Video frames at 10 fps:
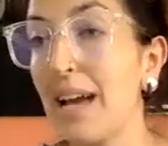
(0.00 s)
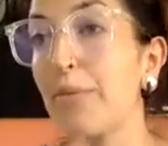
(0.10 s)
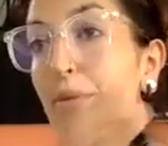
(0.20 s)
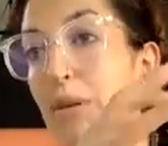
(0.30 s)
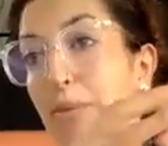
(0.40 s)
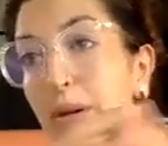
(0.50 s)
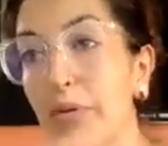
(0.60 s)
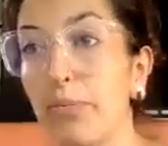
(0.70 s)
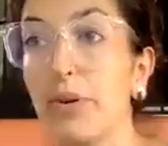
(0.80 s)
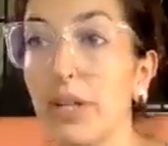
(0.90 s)
And when we
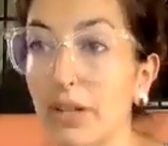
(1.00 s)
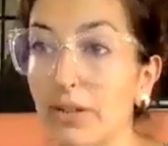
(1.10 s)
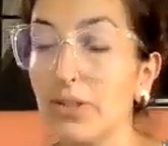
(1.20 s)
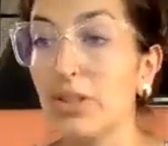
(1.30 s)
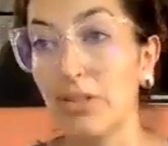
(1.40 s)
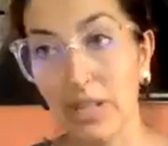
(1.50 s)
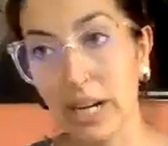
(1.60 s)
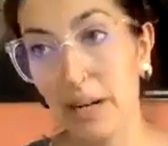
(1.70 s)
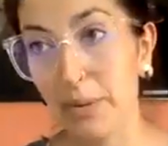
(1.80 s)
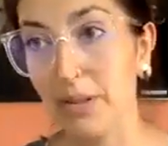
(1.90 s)
produce, or
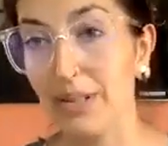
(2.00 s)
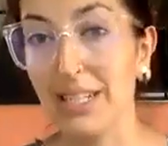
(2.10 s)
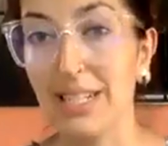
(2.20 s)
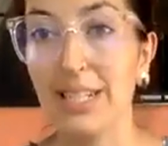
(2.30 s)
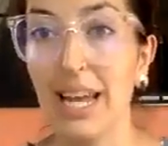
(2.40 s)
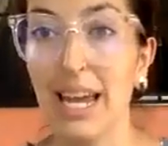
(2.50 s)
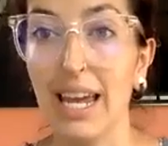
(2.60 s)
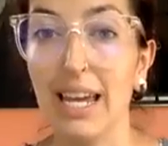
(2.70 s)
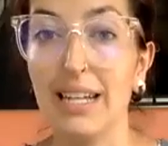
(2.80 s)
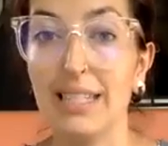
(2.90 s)
doTERRA produces,
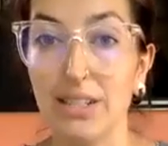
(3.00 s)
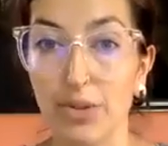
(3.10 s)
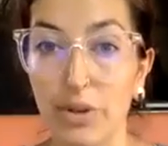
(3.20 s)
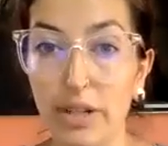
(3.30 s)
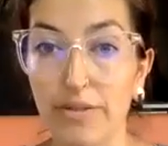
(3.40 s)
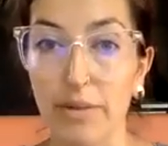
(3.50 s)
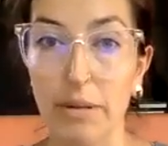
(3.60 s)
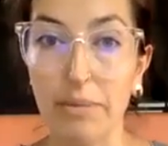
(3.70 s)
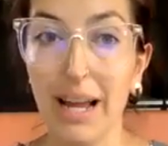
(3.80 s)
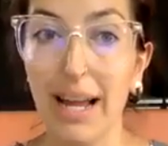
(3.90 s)
a essential oil
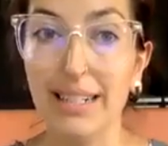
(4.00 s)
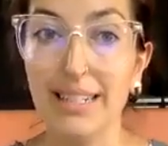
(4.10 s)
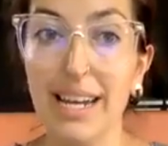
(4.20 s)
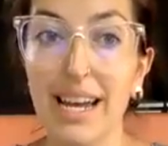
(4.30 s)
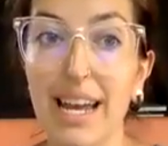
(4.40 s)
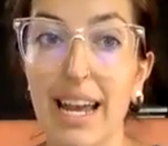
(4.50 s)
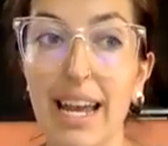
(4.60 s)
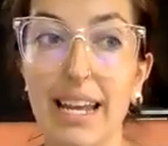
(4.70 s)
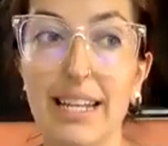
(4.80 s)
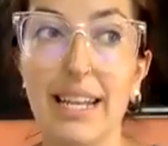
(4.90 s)
from the plant,
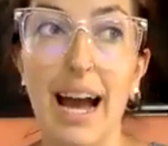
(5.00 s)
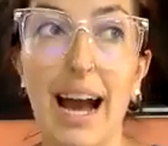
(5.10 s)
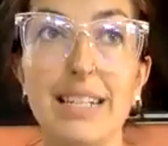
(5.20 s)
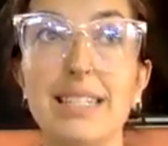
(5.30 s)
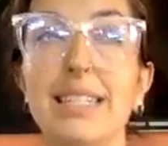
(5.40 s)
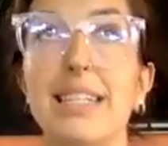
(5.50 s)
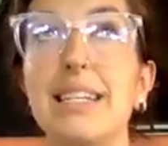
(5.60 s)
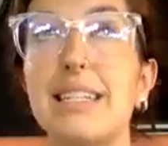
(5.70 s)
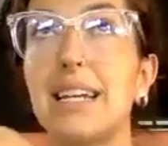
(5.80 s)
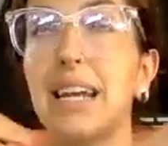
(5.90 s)
it has
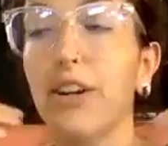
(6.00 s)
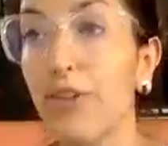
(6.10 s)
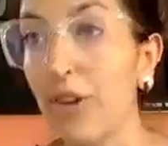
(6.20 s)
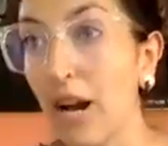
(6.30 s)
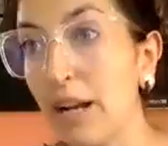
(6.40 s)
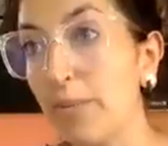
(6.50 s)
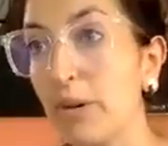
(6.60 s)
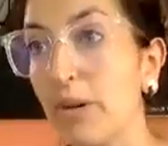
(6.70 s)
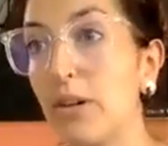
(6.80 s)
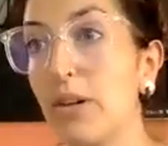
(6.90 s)
these
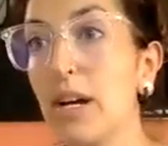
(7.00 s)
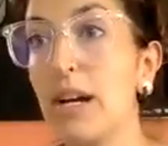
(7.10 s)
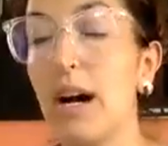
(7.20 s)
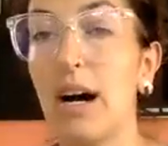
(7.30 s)
incredible